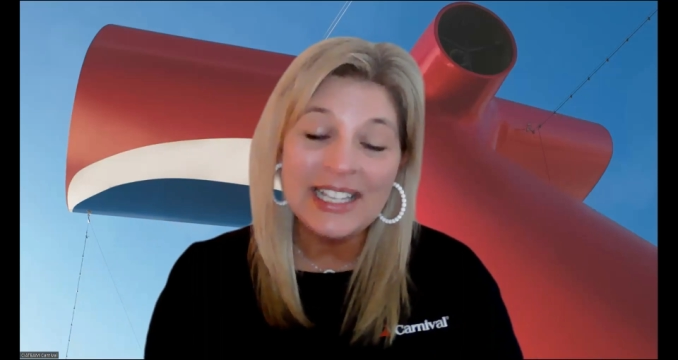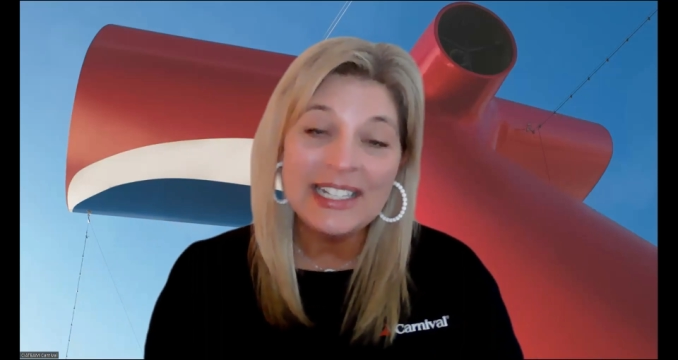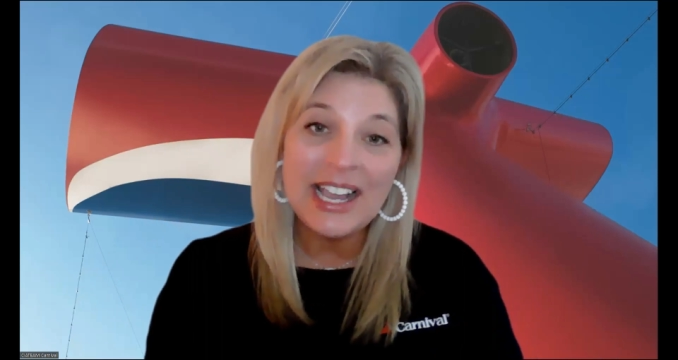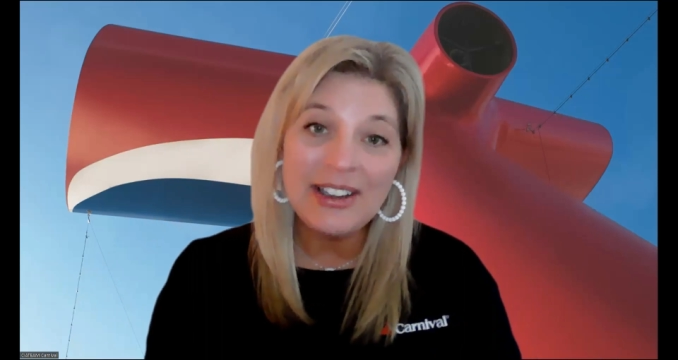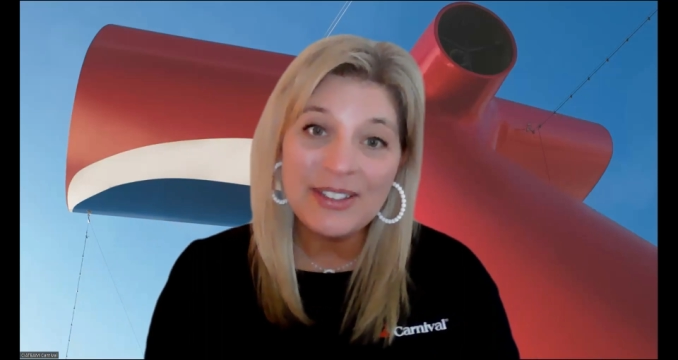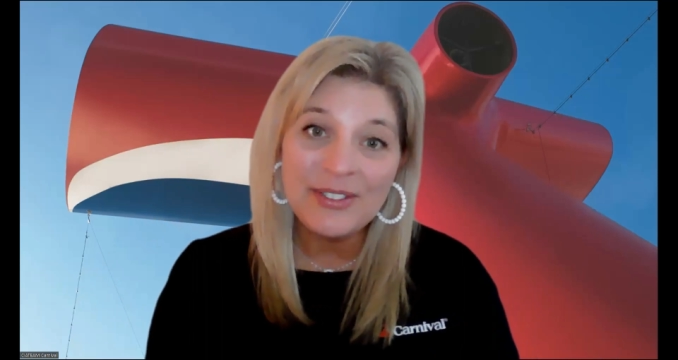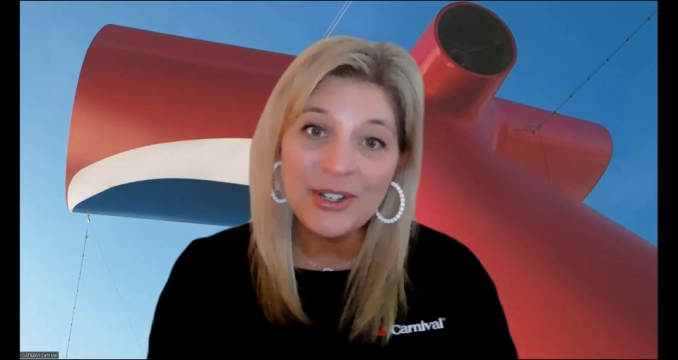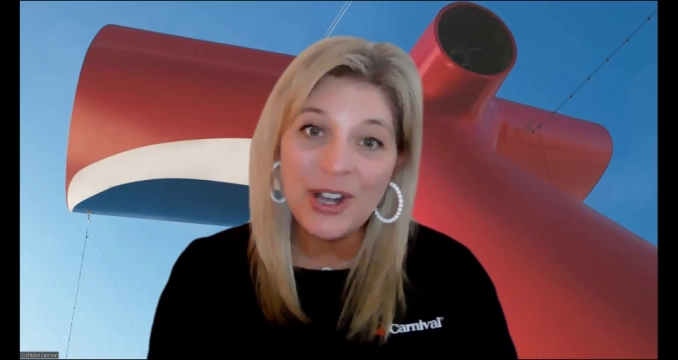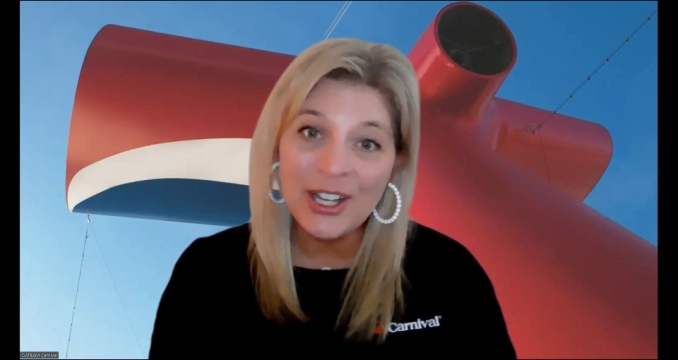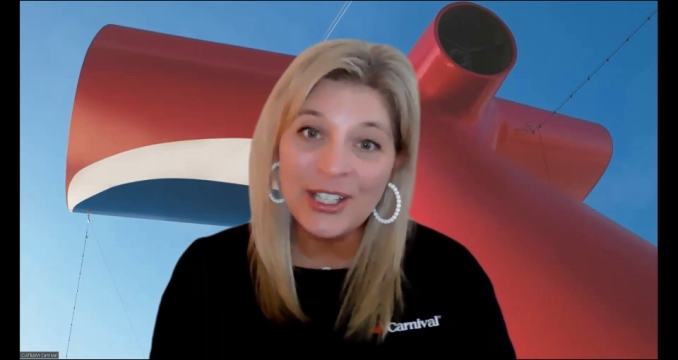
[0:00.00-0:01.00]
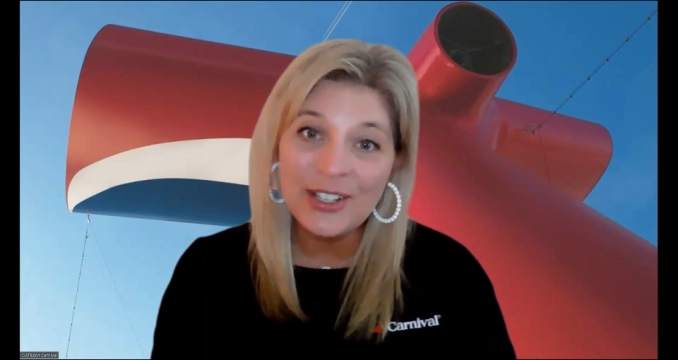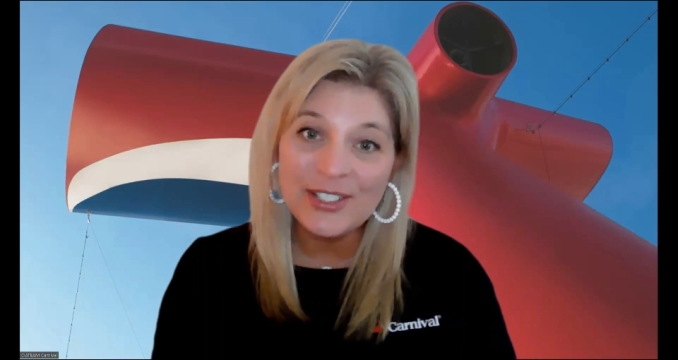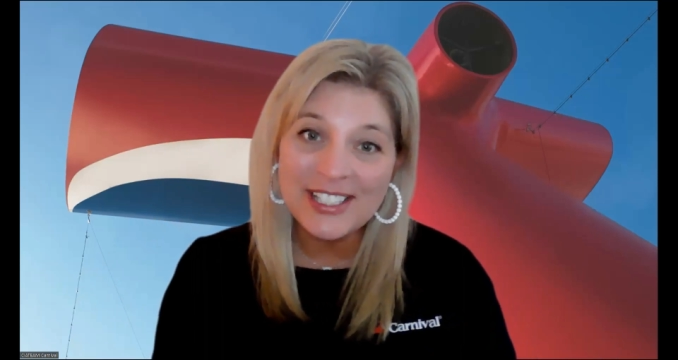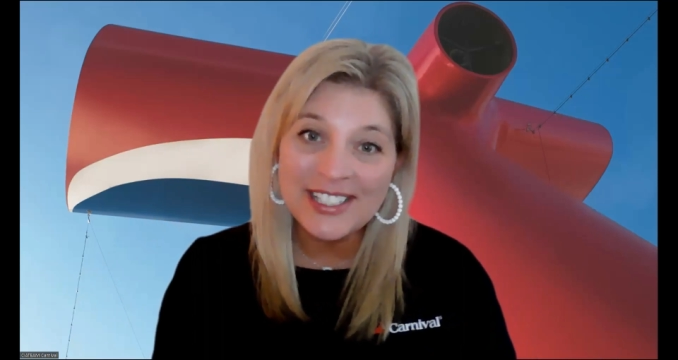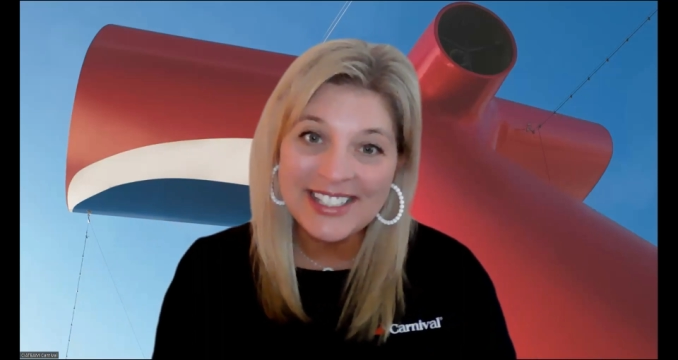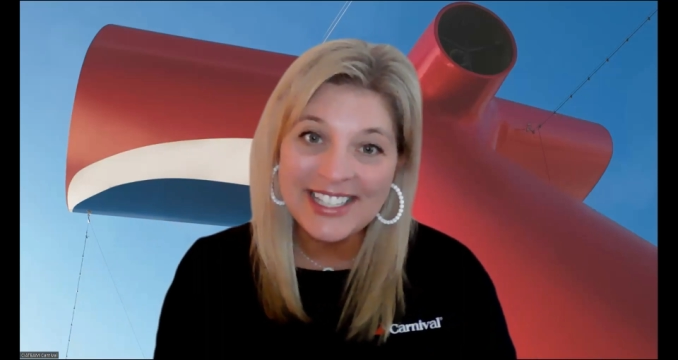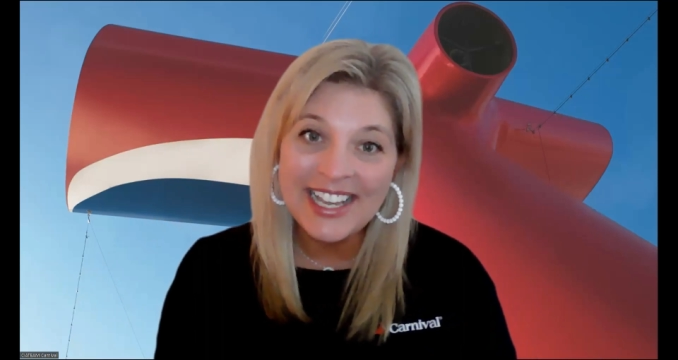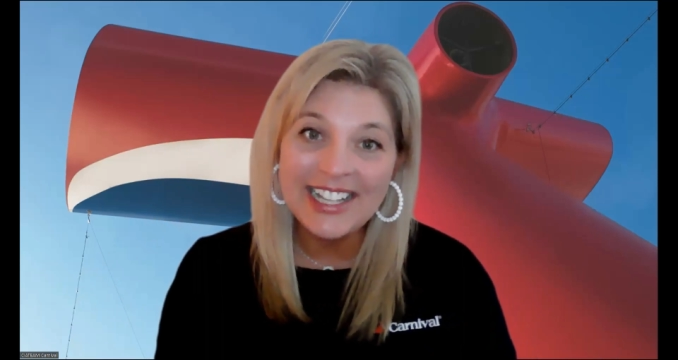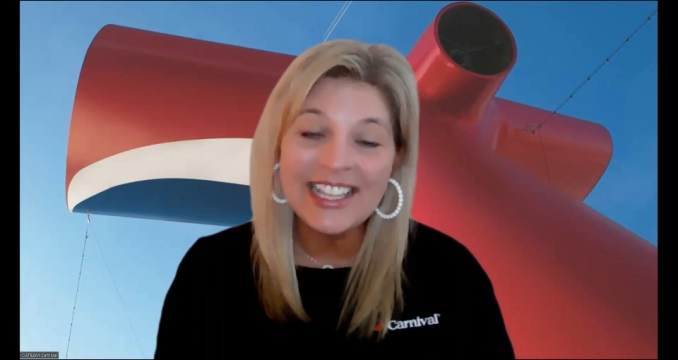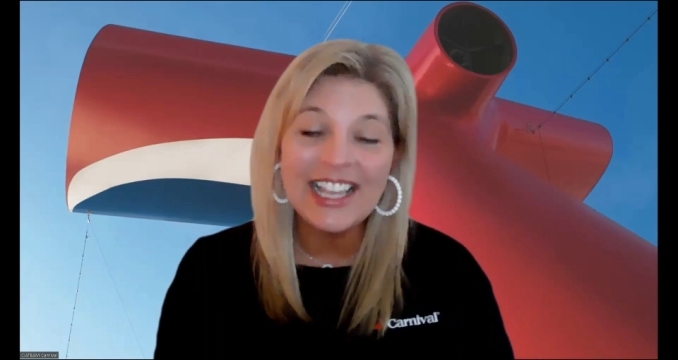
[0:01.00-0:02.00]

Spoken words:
Now, if you're on GoCCL